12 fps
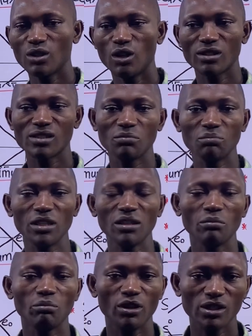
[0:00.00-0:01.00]
or tipping the
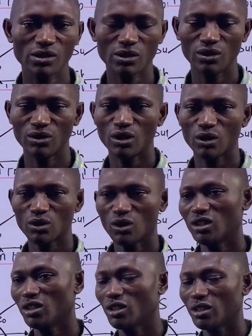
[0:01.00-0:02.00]
bus
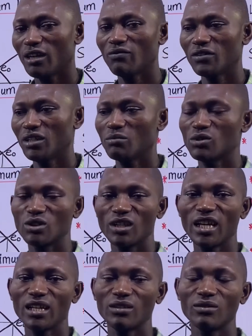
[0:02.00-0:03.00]
conductor in order for them to
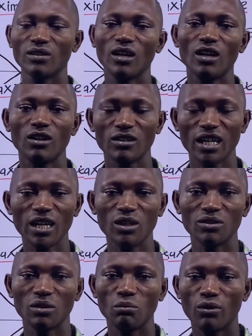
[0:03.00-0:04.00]
get in or get
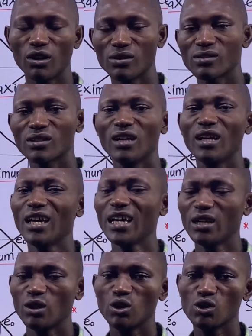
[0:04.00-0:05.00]
on the bus
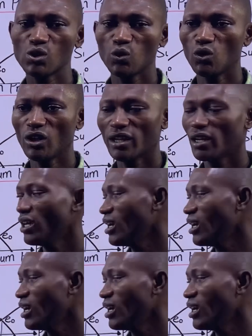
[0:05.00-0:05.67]
and go to work.